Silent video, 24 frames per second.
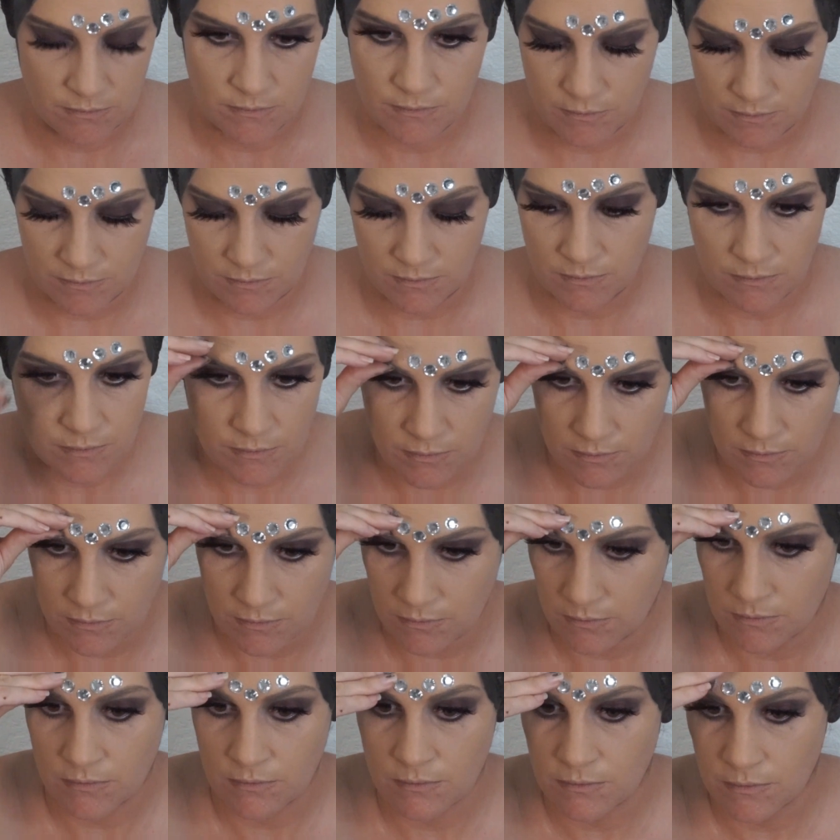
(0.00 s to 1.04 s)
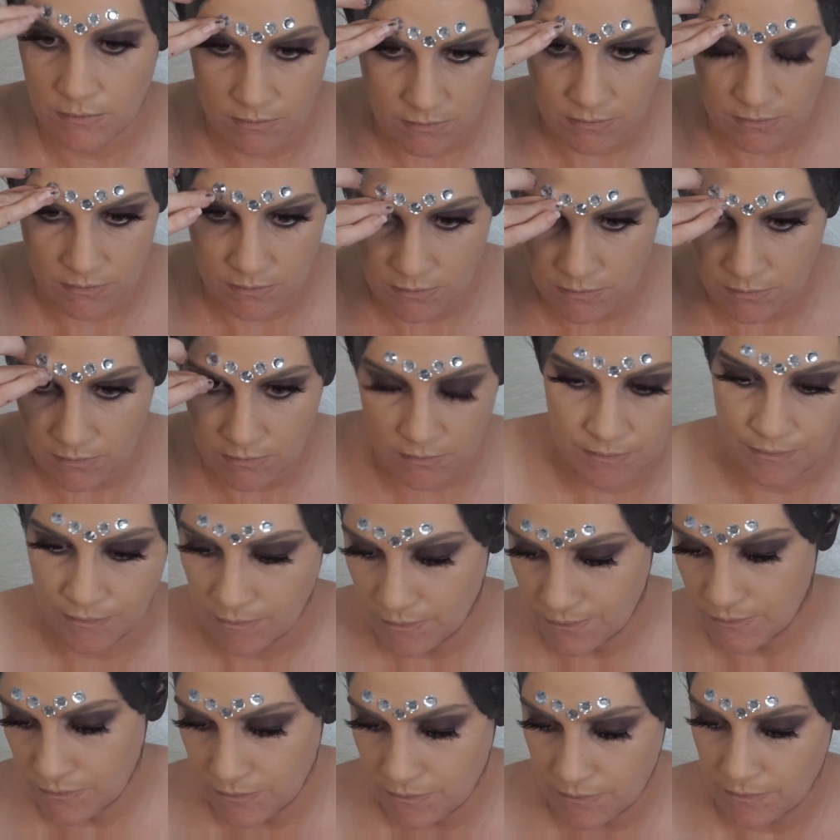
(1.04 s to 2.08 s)
I bought
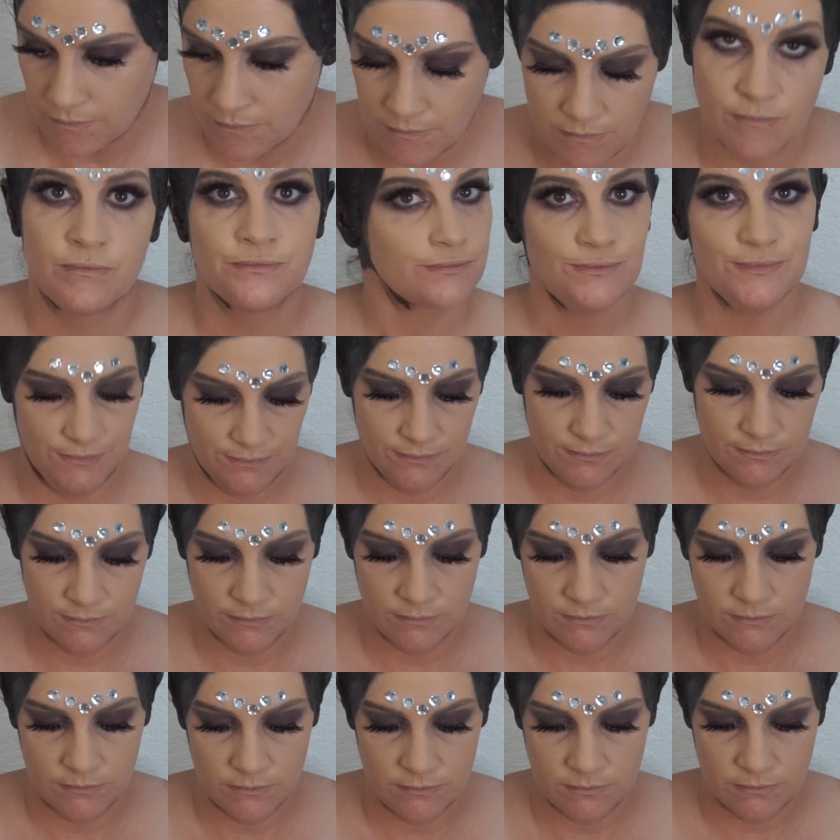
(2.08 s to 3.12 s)
my gems from Walmart.